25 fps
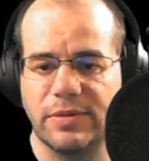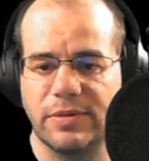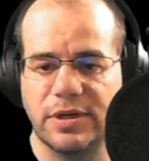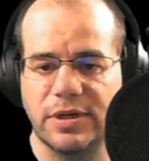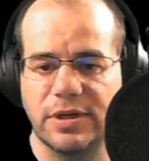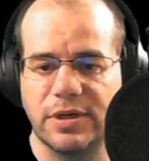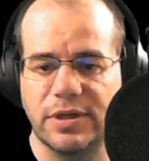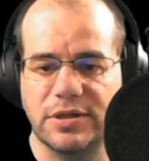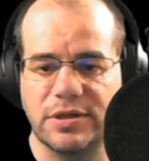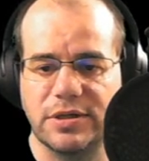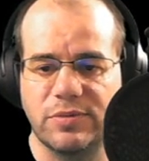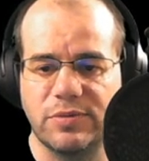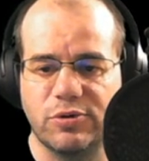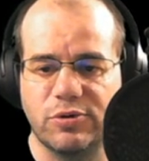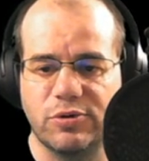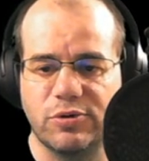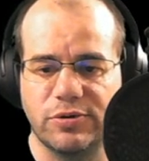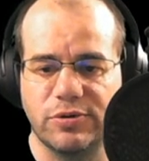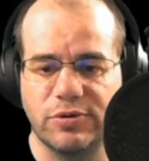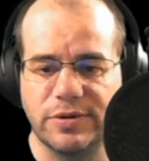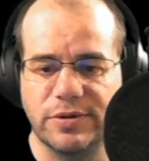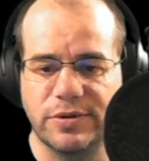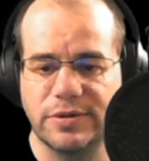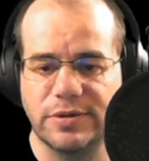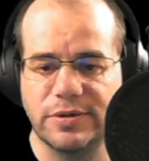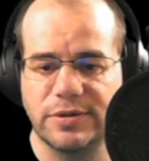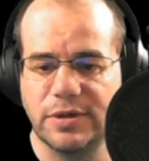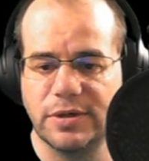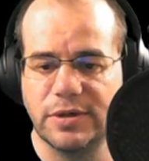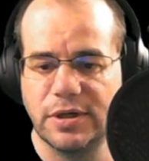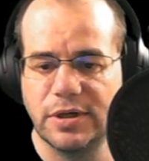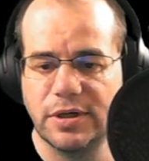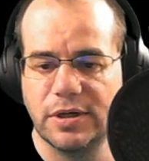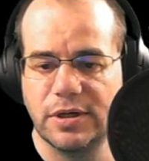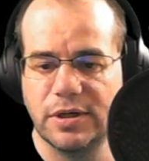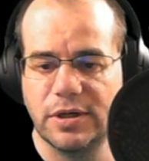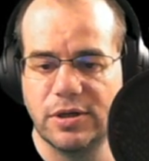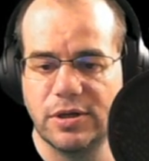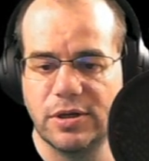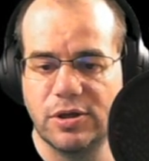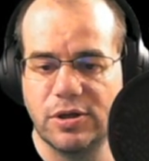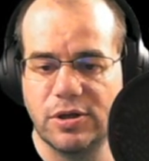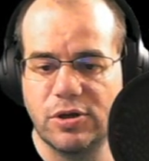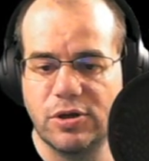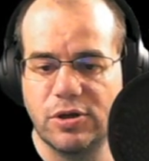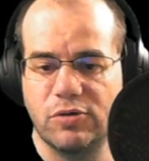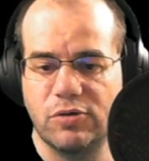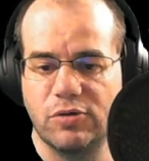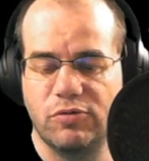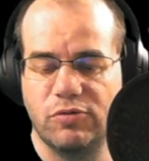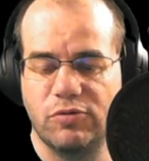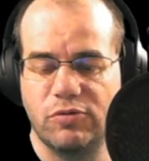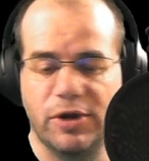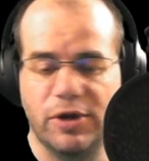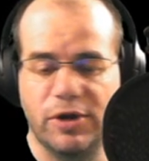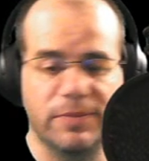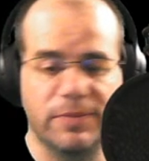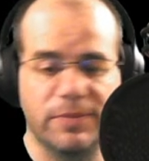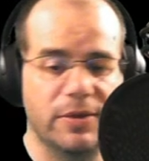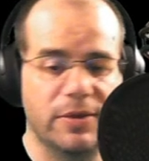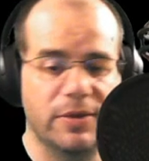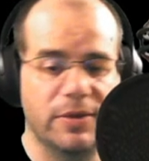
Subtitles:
It's important. Right,